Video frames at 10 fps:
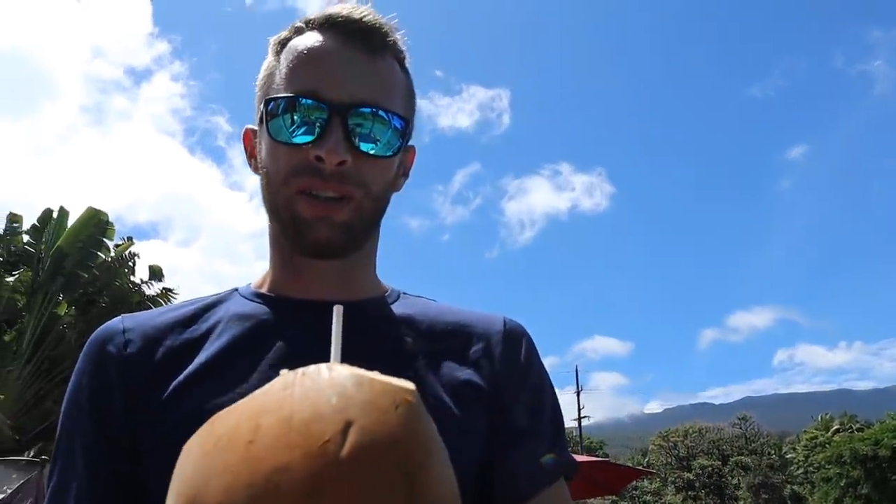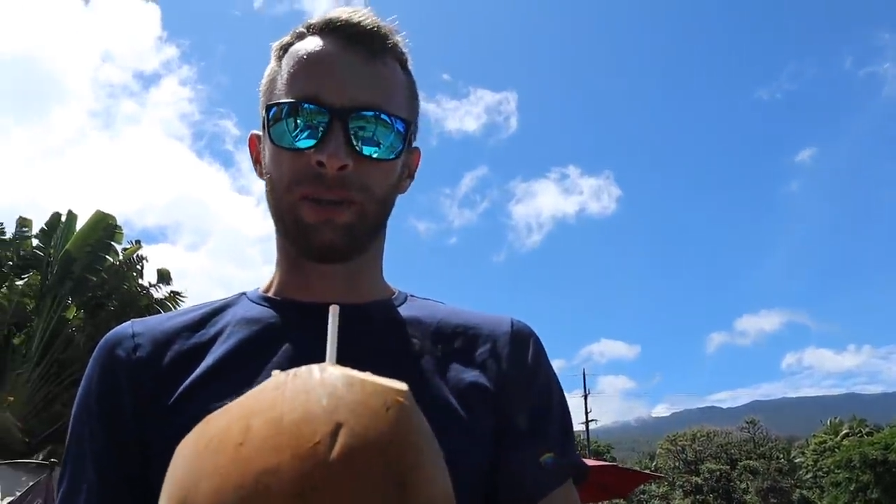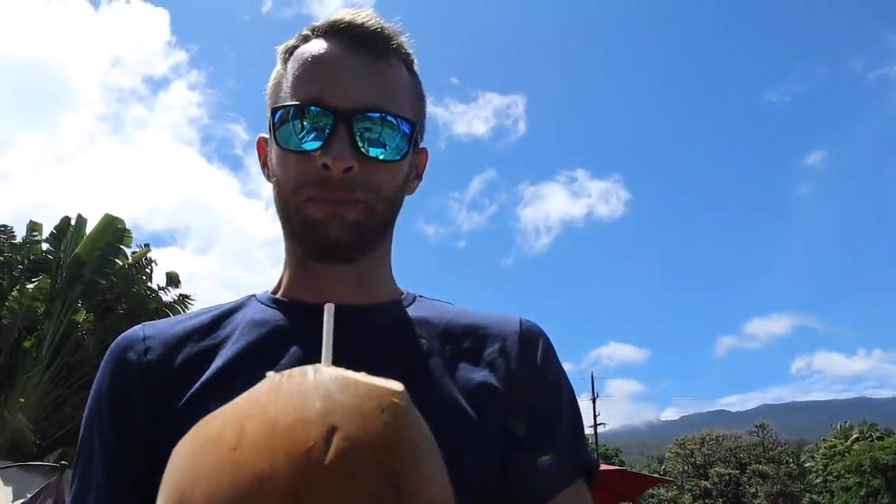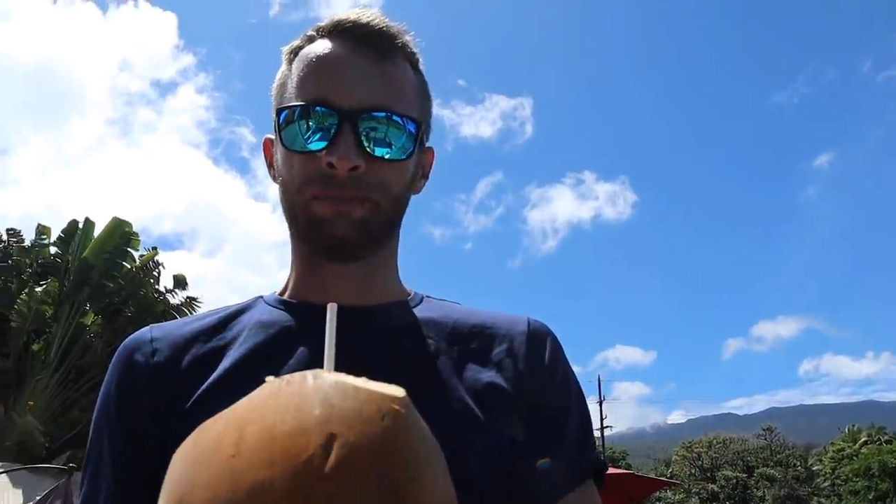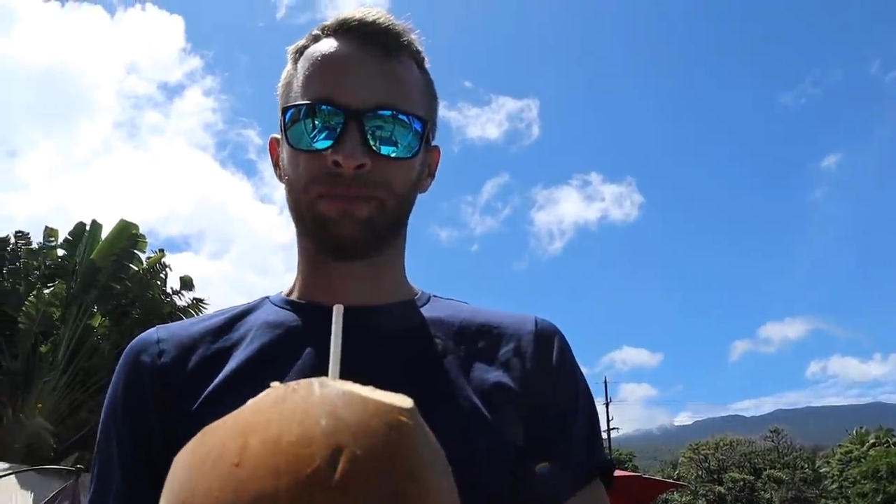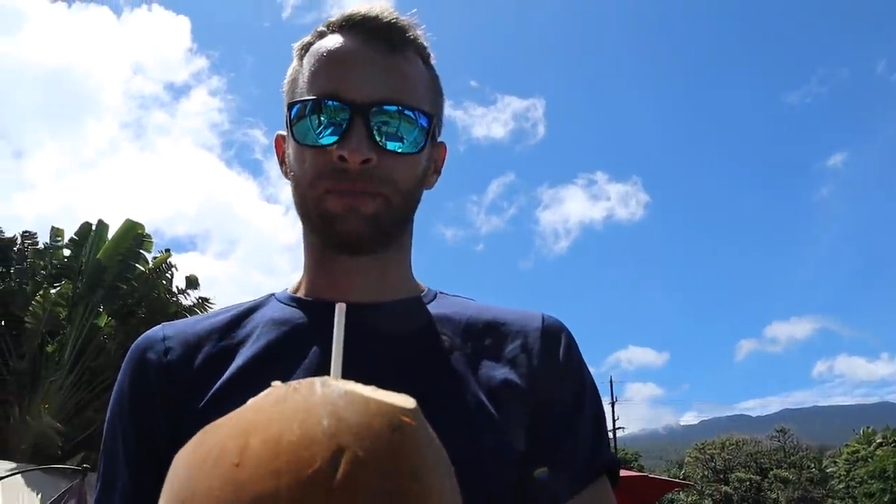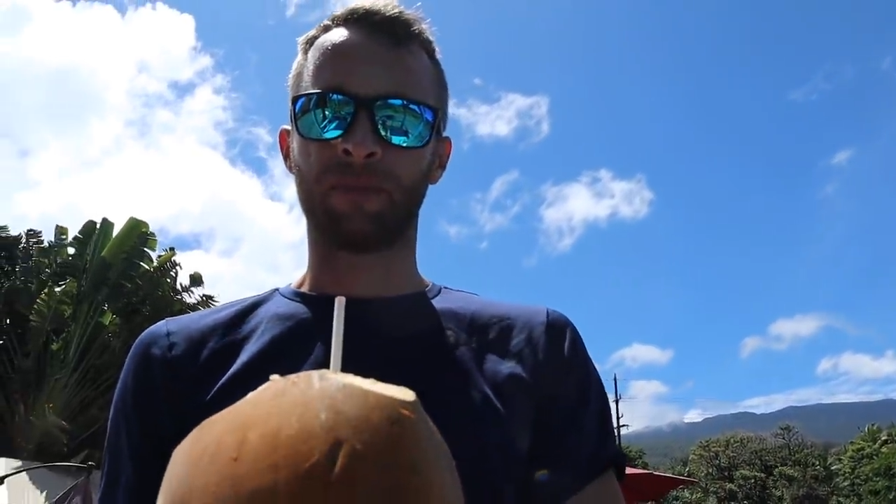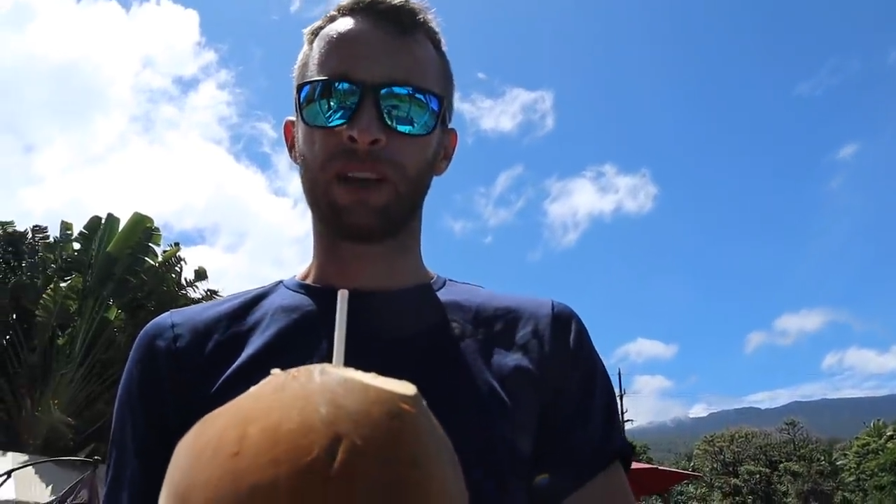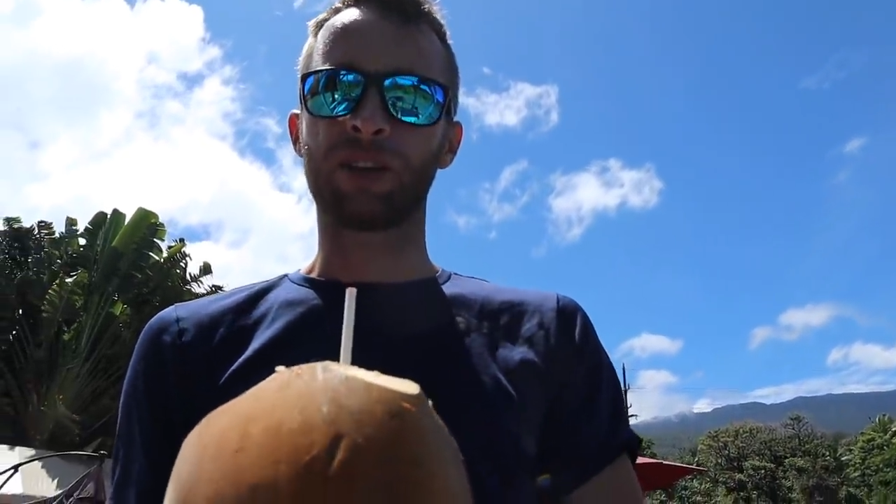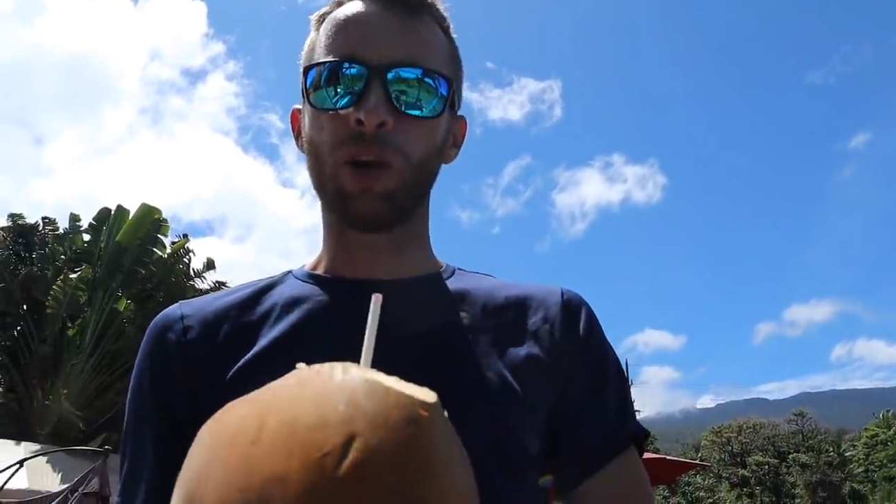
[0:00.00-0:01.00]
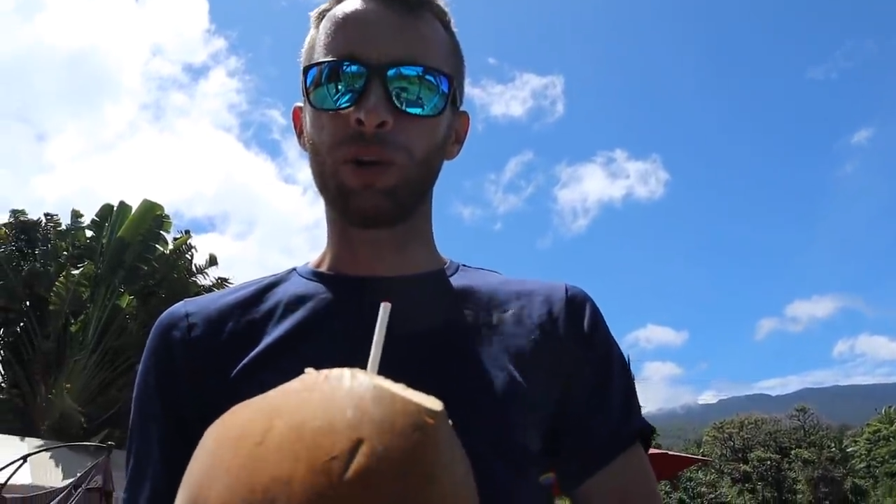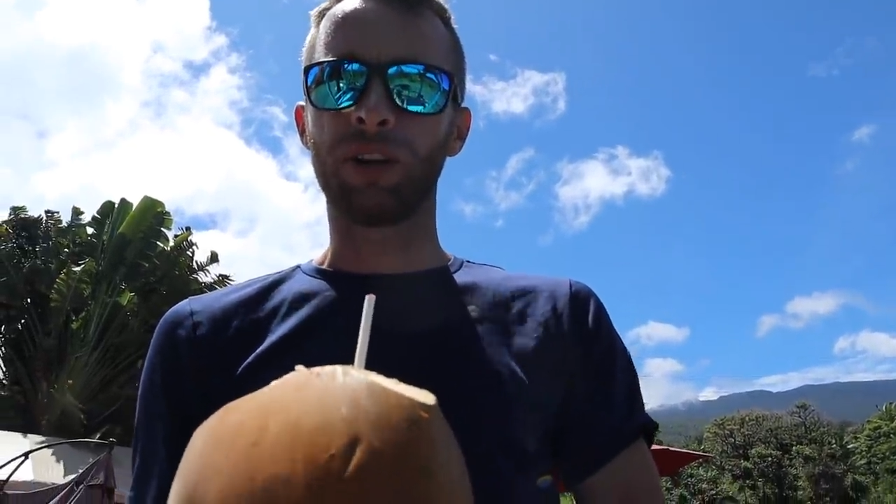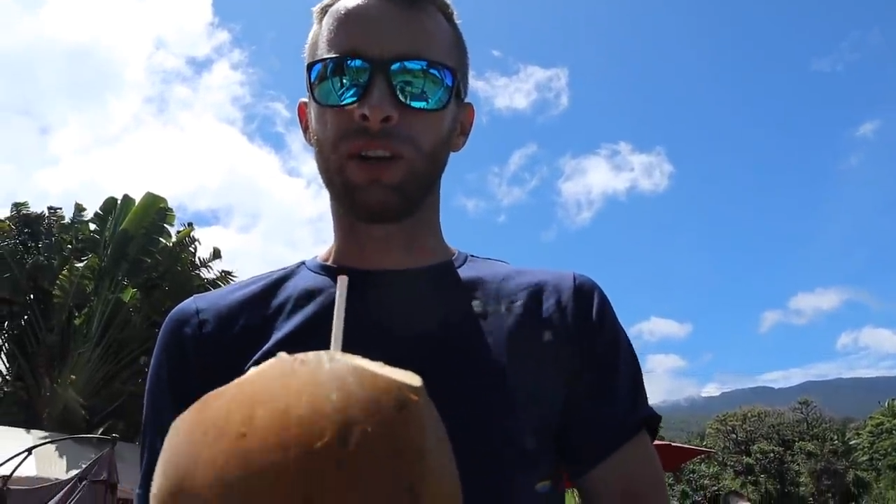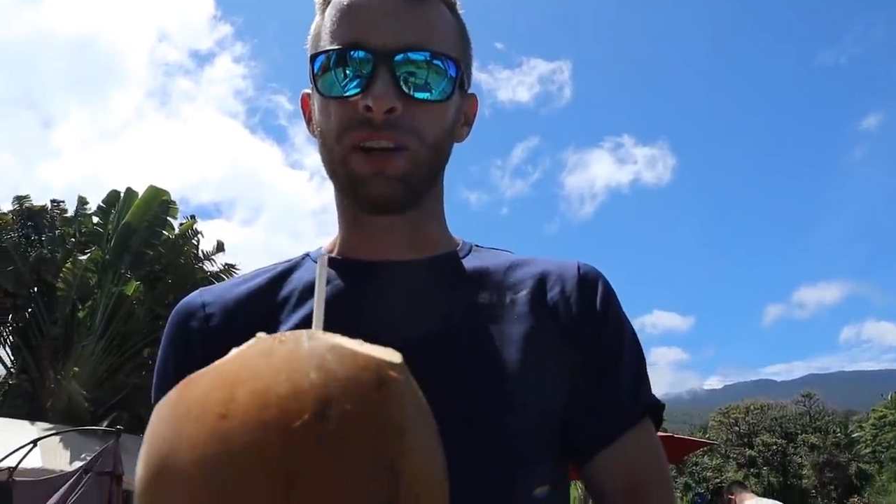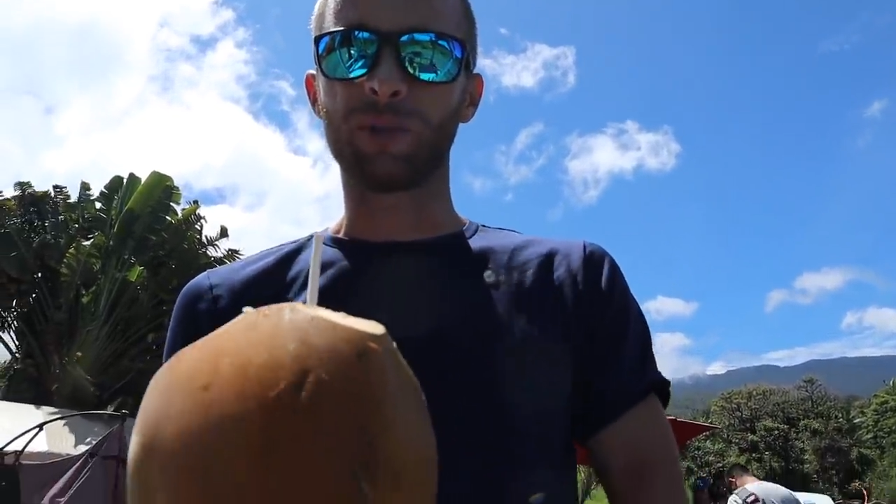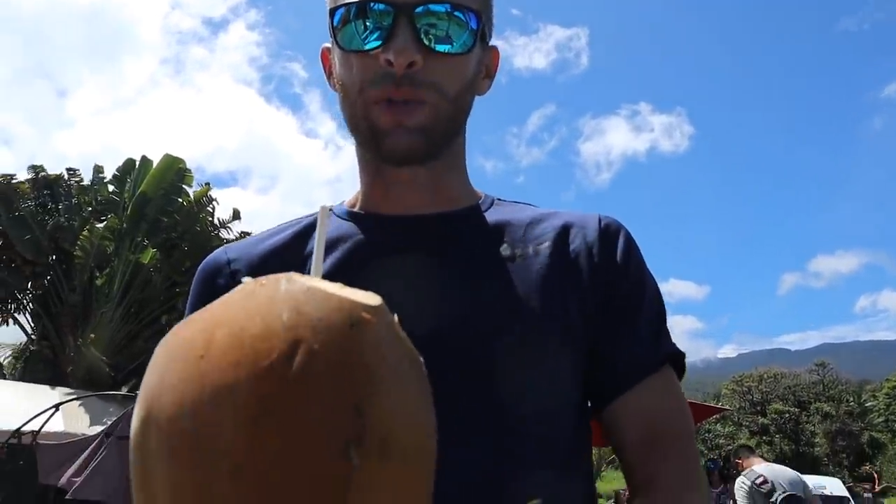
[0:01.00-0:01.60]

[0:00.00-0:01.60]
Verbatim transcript: um, as coconutty as